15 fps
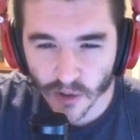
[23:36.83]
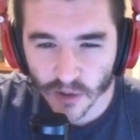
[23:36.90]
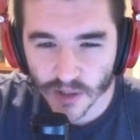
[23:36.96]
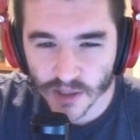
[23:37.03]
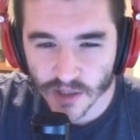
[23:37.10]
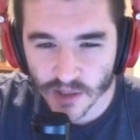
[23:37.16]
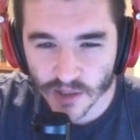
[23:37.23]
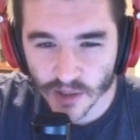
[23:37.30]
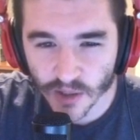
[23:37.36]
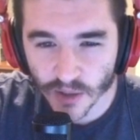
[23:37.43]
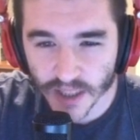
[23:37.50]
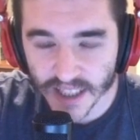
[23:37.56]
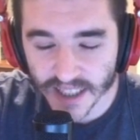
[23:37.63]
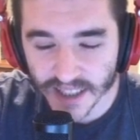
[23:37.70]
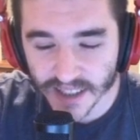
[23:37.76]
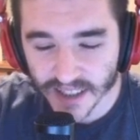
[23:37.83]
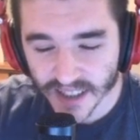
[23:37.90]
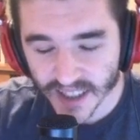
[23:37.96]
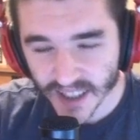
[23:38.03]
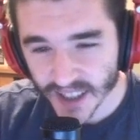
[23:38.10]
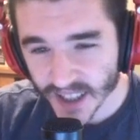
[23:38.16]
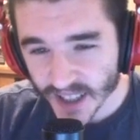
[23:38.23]
he's just going in!
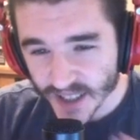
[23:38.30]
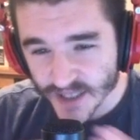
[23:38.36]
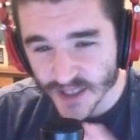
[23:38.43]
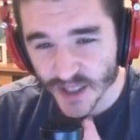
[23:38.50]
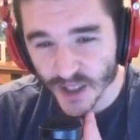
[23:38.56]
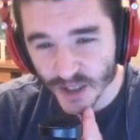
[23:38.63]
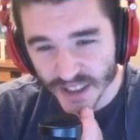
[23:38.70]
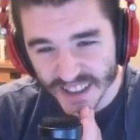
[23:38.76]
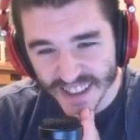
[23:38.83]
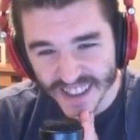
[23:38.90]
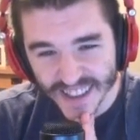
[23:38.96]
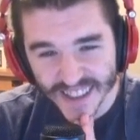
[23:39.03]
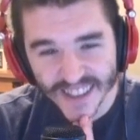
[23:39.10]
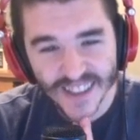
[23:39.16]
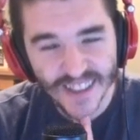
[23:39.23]
He's going in!